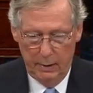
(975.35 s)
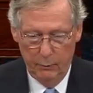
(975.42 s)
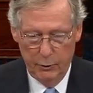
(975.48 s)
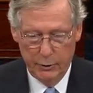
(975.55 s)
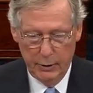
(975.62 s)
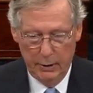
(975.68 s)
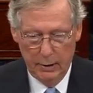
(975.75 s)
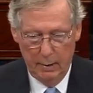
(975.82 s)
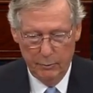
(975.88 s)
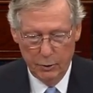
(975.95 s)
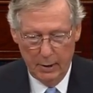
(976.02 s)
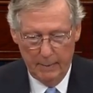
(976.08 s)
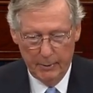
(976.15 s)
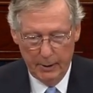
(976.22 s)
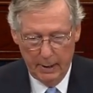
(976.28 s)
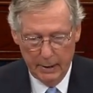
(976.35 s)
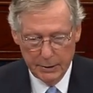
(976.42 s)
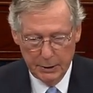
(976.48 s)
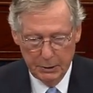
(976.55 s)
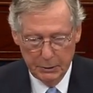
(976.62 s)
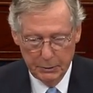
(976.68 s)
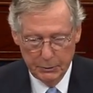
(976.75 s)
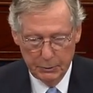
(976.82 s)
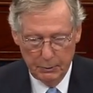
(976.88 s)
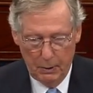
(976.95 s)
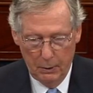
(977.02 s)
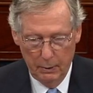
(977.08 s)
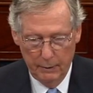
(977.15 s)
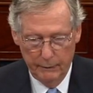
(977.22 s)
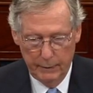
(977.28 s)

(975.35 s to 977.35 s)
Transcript: which end up jeopardizing control of